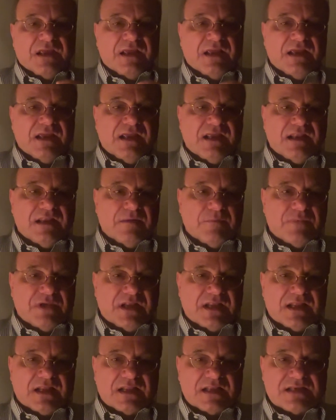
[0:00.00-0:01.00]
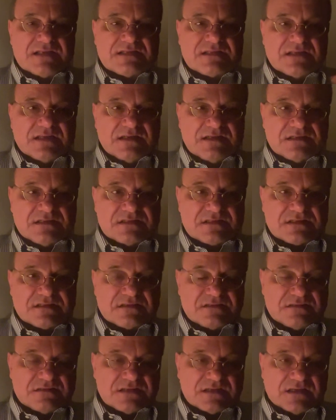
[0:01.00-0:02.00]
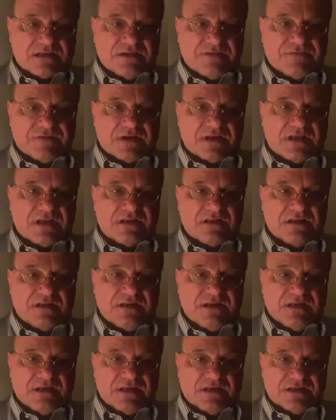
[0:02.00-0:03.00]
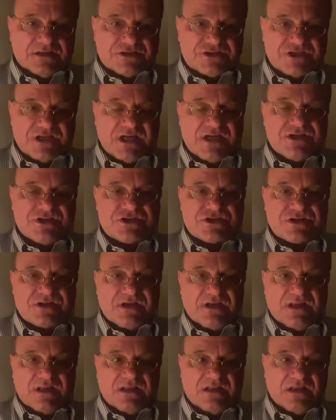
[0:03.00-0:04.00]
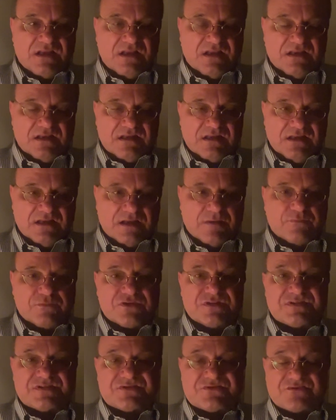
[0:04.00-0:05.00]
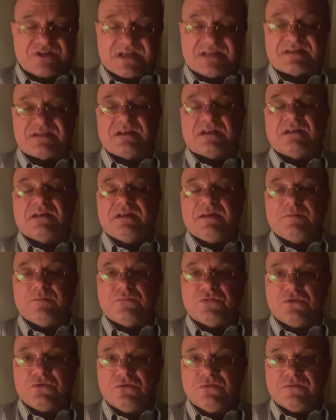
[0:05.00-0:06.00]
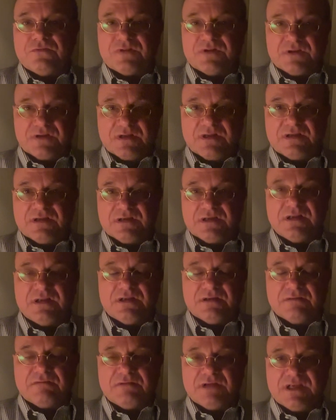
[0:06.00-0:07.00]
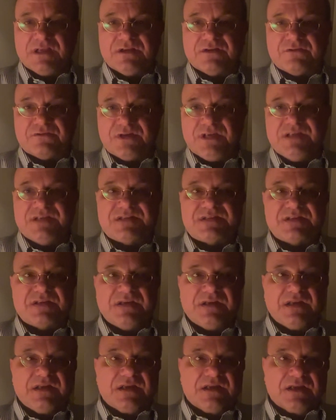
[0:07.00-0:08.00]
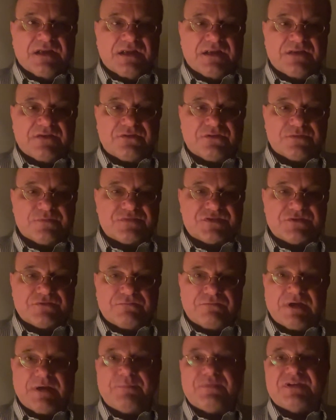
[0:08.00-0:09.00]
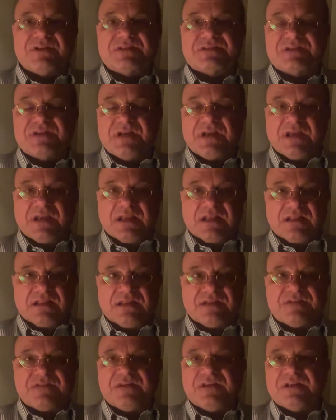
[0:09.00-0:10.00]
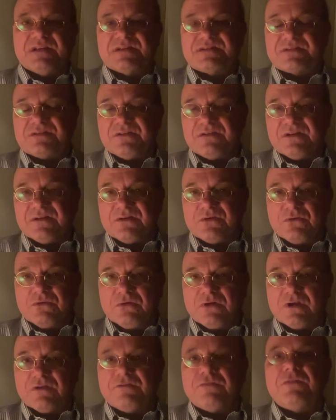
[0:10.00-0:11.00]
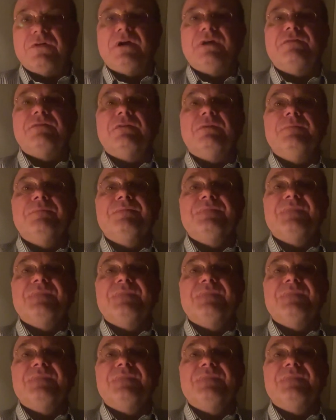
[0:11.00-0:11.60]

But unless that is significantly changed and the numbers drastically improved, increased in terms of weapons, this thing is going to go on forever.